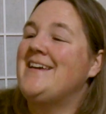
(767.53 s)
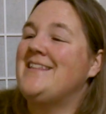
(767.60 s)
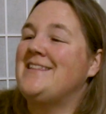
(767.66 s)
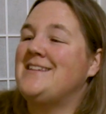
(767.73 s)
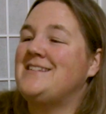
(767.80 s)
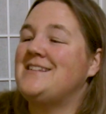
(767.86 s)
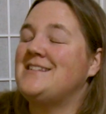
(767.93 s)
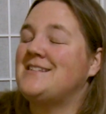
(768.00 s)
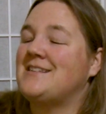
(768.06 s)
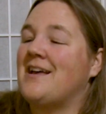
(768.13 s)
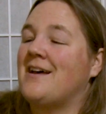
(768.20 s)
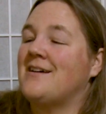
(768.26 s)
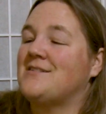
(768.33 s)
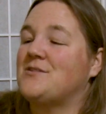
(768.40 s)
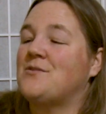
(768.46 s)
This is
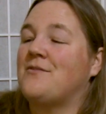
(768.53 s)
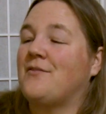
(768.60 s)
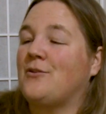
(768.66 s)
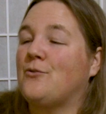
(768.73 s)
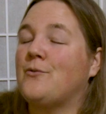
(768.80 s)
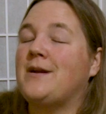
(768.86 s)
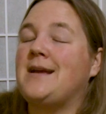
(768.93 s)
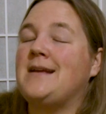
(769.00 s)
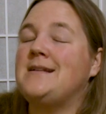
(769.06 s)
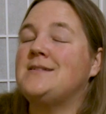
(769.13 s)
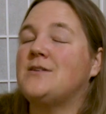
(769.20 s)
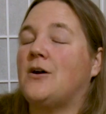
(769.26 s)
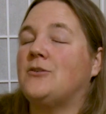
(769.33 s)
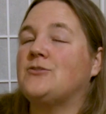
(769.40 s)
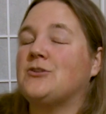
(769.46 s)
sort of a
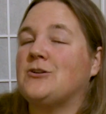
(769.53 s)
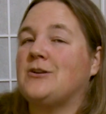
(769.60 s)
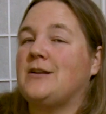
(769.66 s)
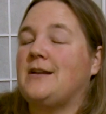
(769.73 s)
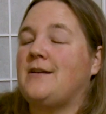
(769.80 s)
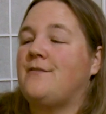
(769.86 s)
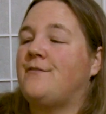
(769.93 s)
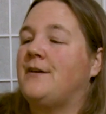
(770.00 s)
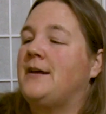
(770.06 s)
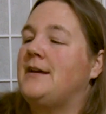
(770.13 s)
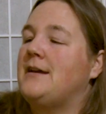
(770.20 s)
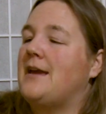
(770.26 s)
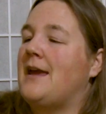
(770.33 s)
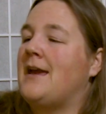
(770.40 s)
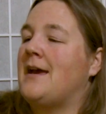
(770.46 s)
greens alternative,
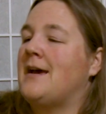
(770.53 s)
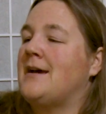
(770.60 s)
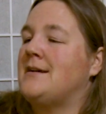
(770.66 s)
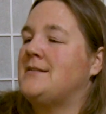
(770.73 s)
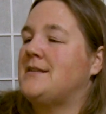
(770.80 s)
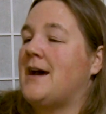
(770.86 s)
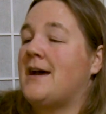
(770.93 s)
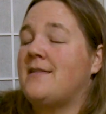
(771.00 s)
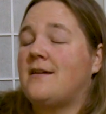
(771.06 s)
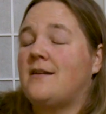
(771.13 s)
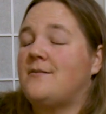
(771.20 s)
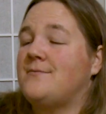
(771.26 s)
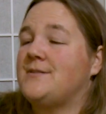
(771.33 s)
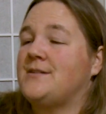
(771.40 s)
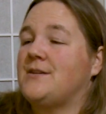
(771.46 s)
and I thought
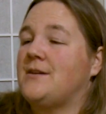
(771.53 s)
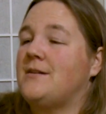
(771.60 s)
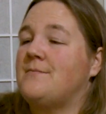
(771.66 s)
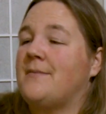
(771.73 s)
it was good.